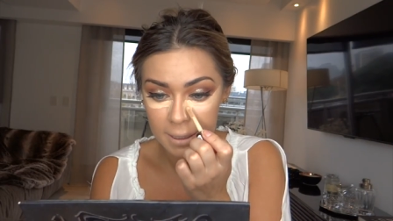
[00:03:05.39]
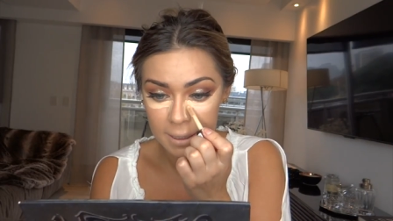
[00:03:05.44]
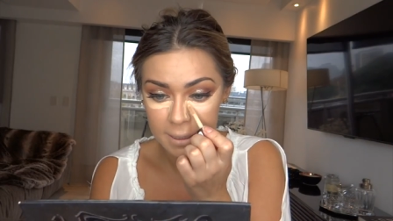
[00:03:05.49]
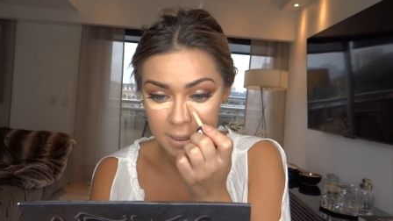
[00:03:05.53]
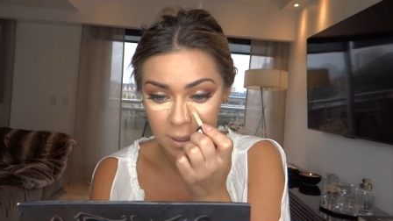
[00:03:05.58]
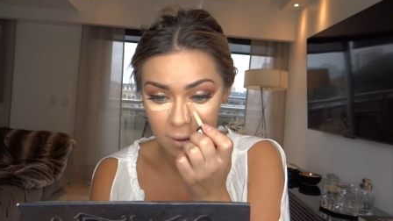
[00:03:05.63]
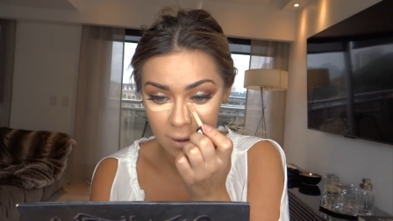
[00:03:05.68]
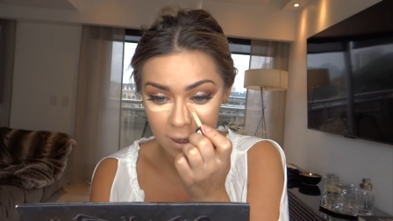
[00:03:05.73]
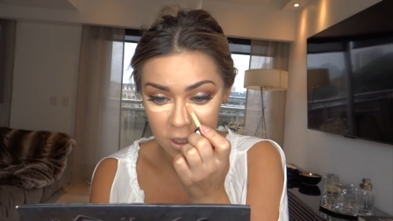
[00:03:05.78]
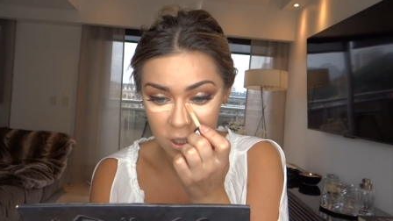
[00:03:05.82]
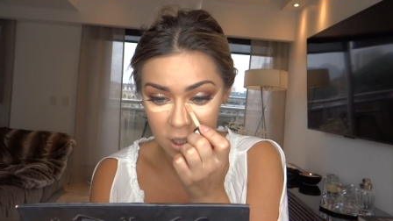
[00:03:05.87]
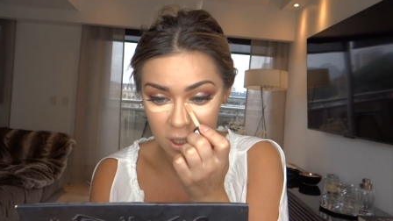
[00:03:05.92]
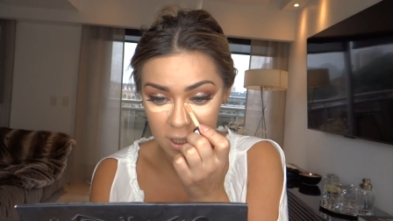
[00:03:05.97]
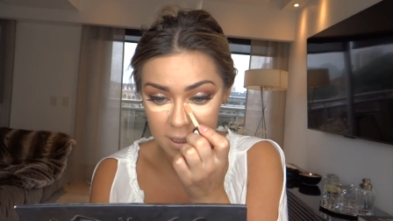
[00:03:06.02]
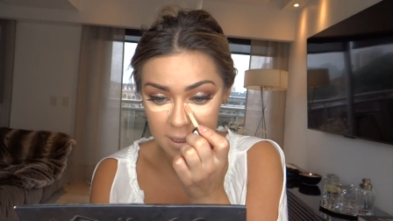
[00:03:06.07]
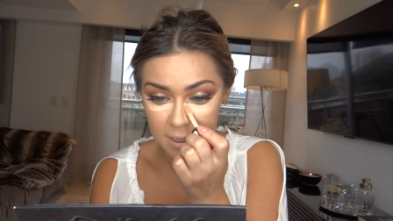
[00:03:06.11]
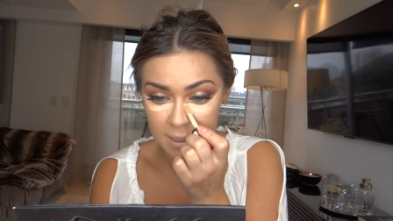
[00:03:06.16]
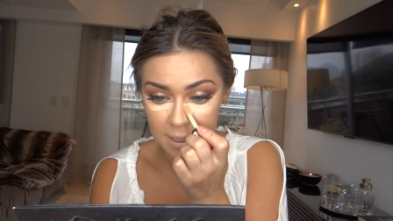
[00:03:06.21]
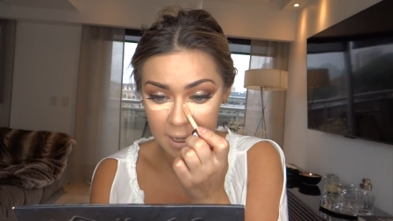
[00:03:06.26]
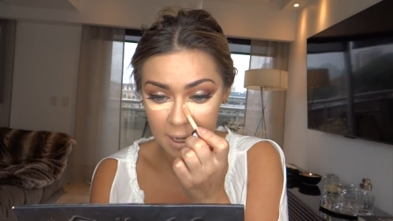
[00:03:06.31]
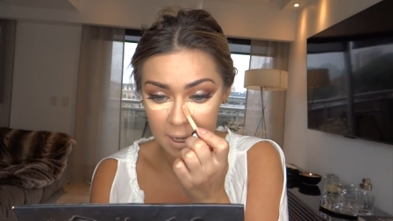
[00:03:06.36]
So as you can
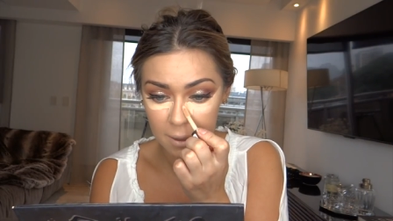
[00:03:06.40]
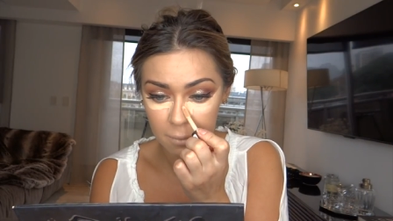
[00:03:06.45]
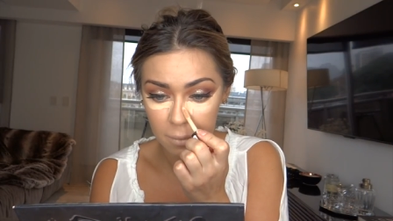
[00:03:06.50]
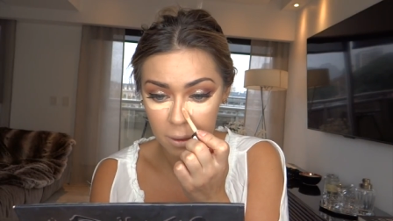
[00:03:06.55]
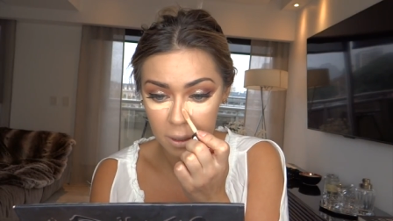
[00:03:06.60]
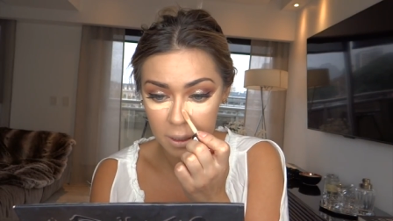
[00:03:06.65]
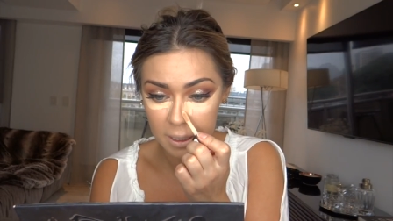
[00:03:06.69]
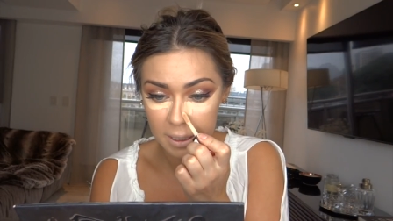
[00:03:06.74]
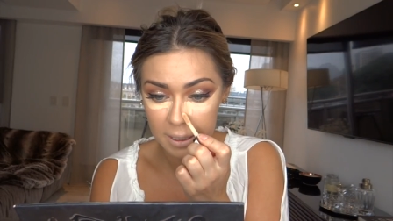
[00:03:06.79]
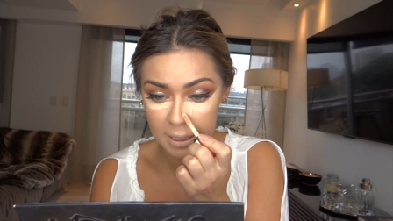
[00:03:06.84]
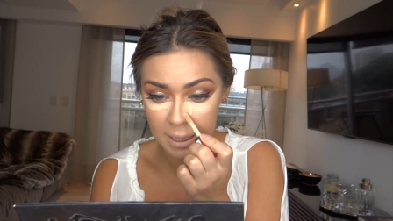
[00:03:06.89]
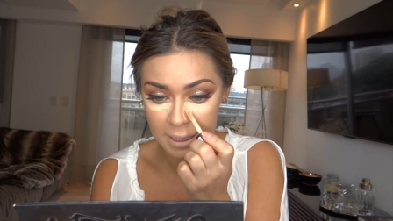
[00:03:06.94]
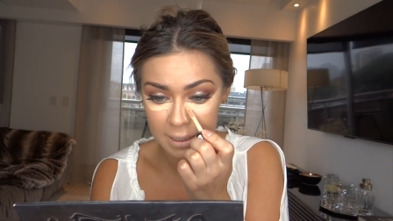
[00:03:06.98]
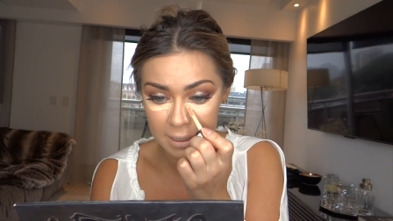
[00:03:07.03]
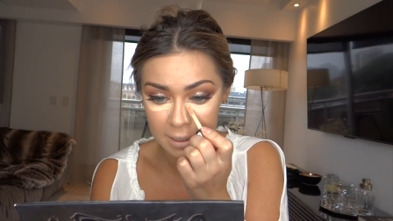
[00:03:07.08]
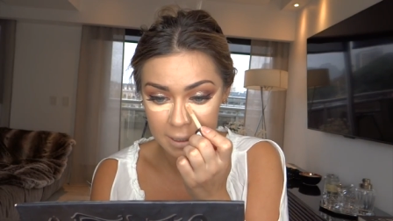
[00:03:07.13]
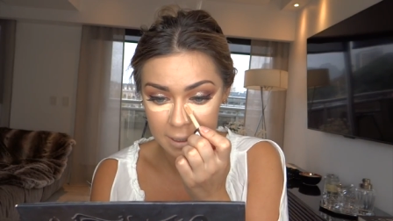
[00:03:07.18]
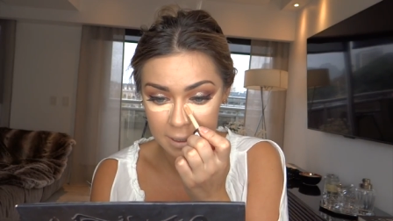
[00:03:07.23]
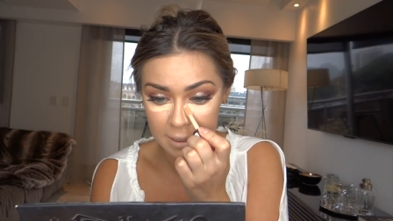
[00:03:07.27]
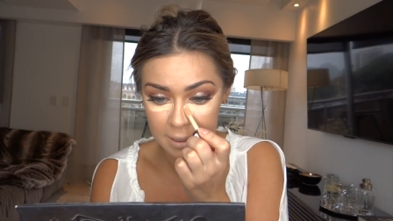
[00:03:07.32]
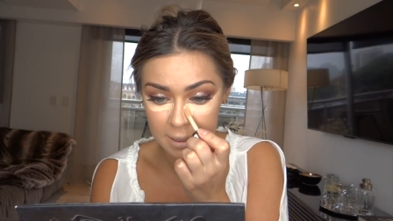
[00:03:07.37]
see, I'm pulling that
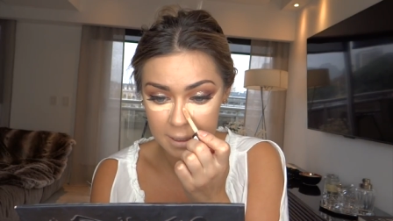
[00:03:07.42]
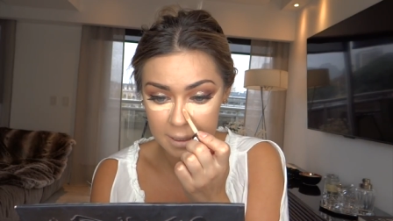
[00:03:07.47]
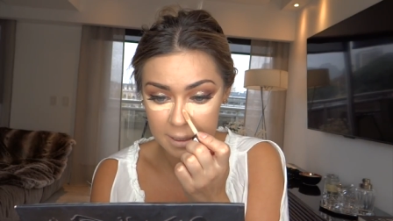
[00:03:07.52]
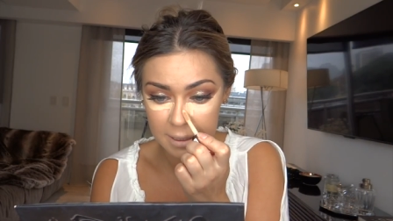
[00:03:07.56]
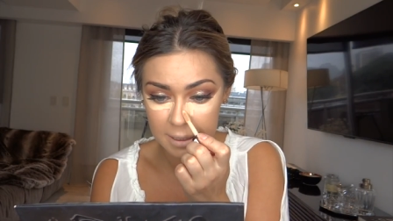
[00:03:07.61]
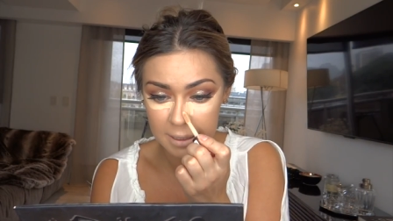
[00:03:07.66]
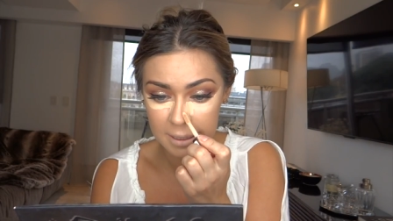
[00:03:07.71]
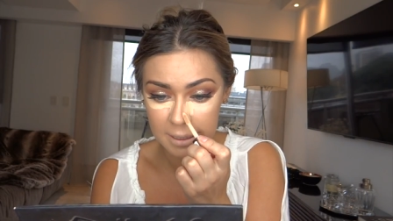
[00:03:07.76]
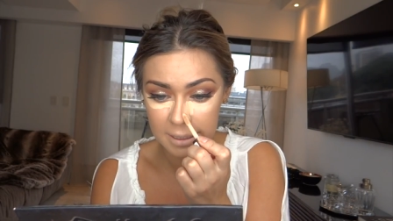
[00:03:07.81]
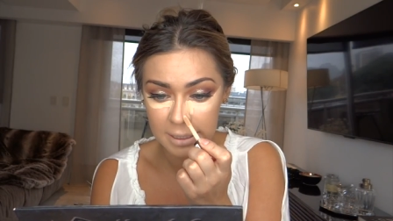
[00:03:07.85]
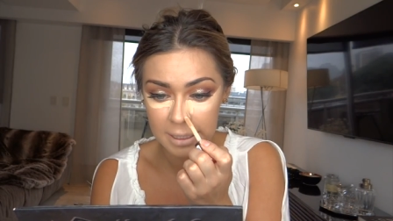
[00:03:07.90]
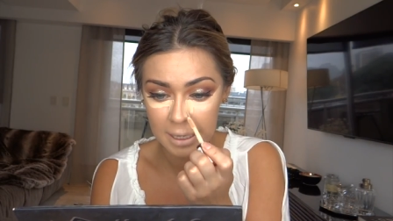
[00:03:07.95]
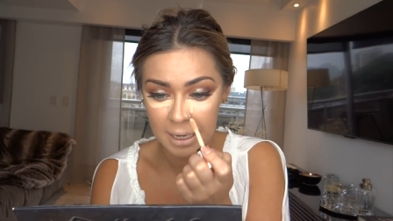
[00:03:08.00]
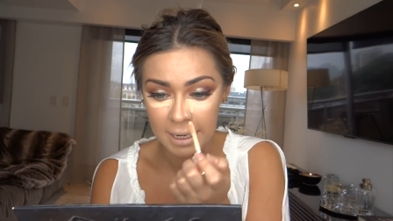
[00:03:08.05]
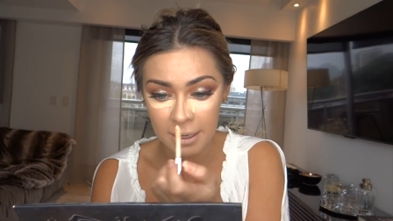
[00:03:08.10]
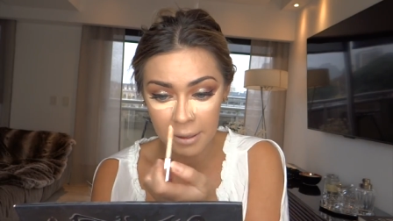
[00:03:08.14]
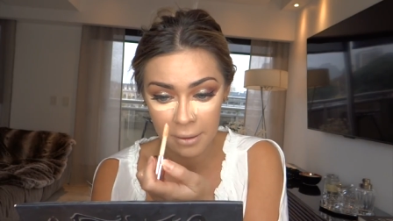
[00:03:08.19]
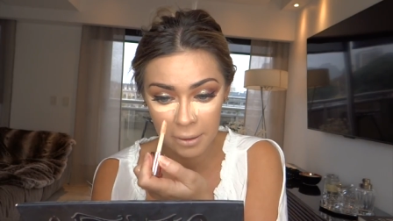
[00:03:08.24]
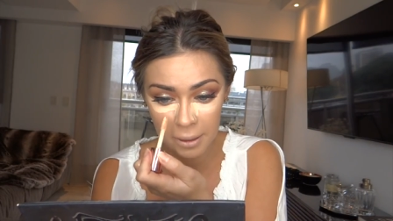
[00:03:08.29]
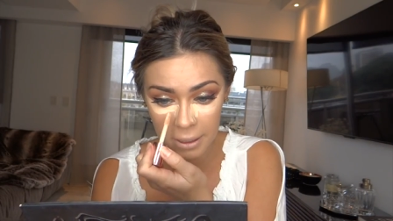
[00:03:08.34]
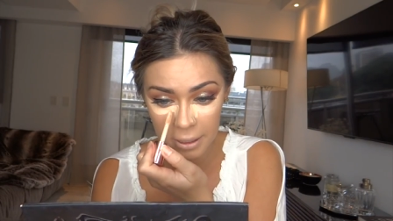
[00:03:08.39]

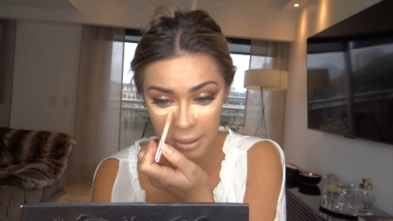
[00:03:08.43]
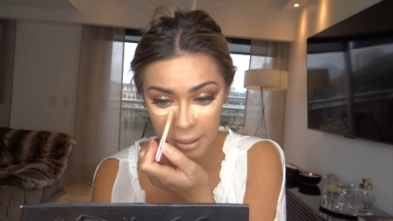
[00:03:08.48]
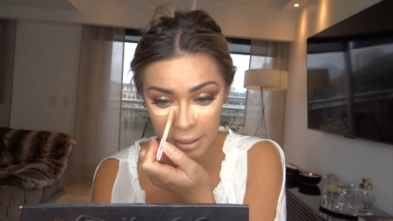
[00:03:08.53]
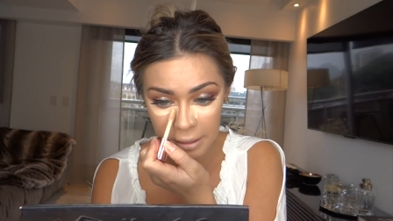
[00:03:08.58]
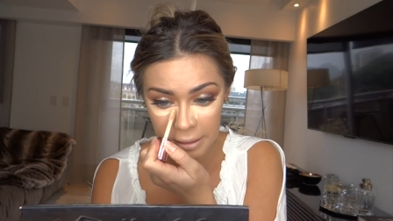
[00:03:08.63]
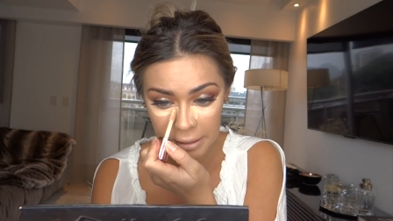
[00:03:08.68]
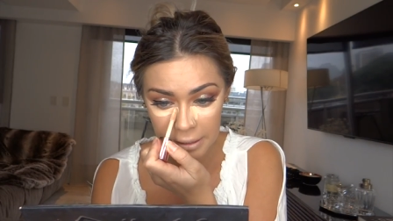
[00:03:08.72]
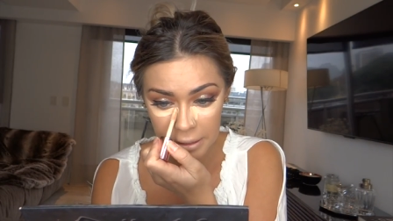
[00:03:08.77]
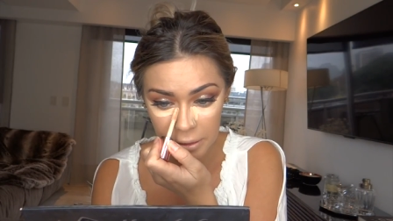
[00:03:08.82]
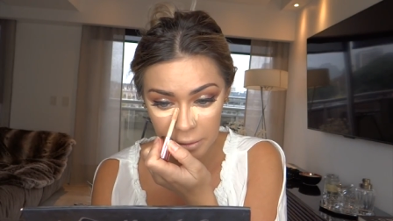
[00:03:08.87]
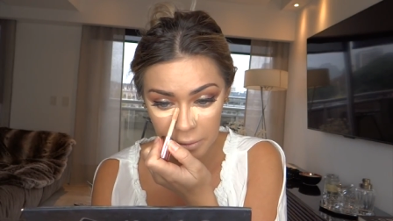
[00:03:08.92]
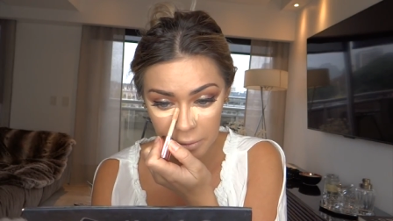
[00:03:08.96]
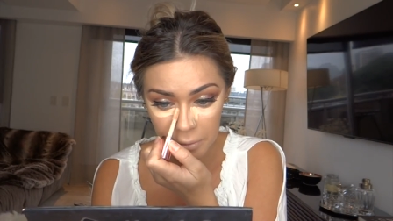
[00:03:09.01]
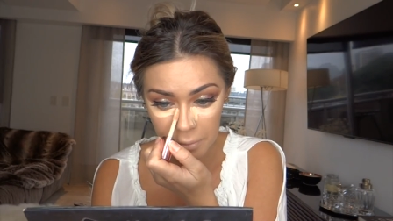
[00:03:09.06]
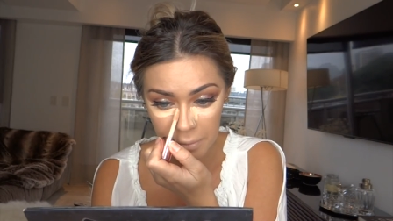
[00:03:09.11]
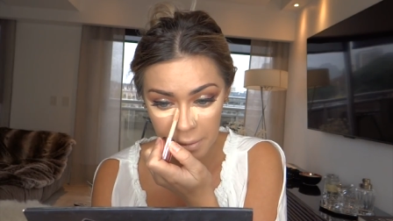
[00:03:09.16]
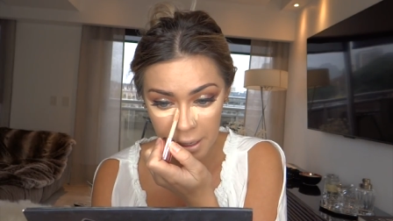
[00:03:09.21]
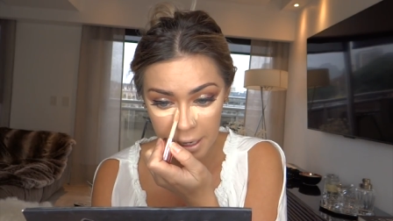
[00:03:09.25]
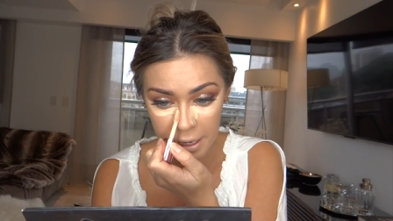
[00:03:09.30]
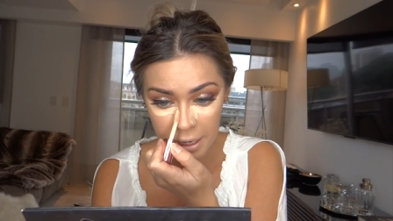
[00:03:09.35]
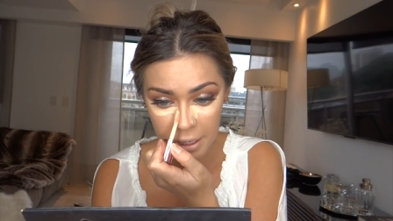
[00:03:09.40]
down into
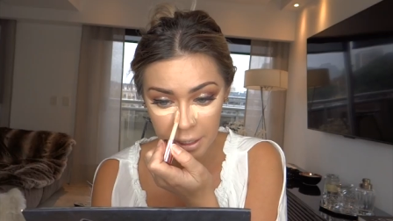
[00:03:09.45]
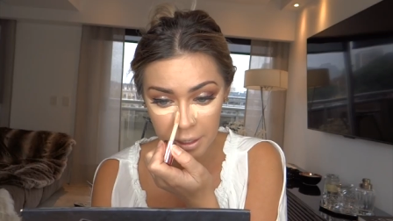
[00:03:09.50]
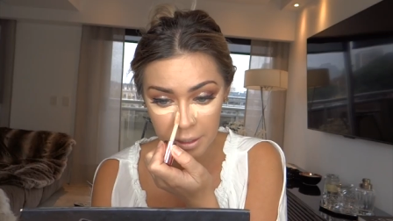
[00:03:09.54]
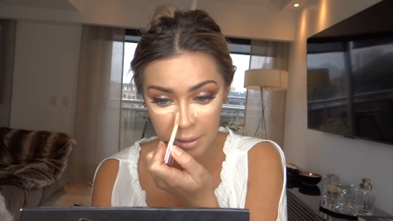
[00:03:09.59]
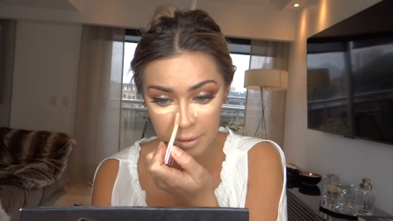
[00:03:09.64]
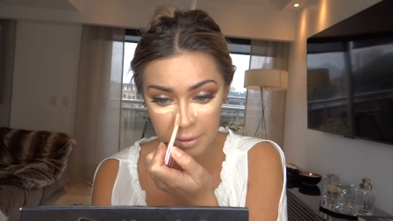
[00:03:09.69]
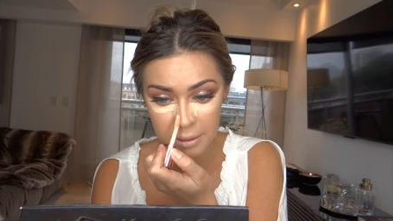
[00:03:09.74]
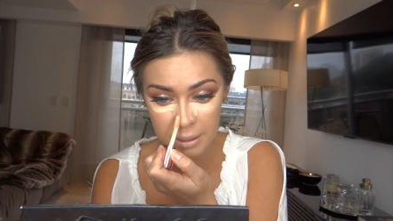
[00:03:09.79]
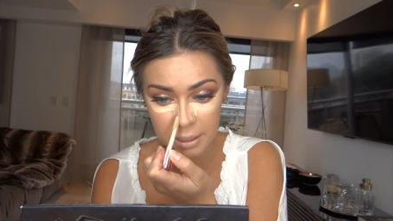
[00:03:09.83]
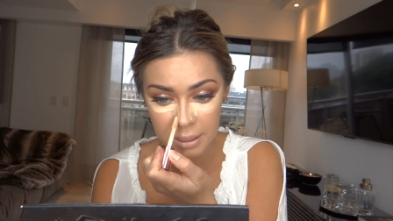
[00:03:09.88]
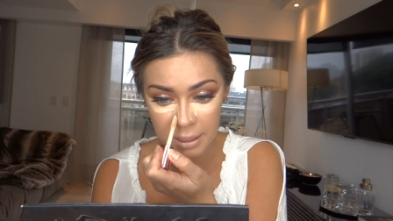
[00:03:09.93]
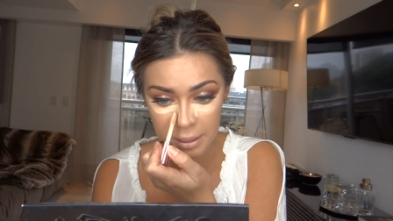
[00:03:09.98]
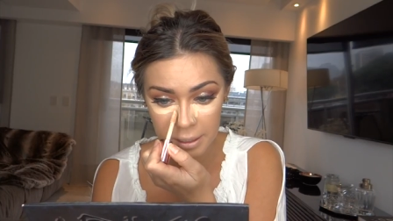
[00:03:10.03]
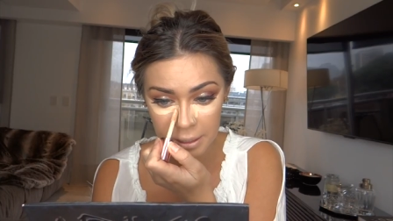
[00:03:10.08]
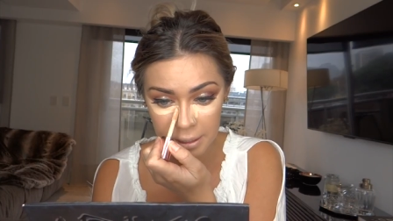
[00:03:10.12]
my nose.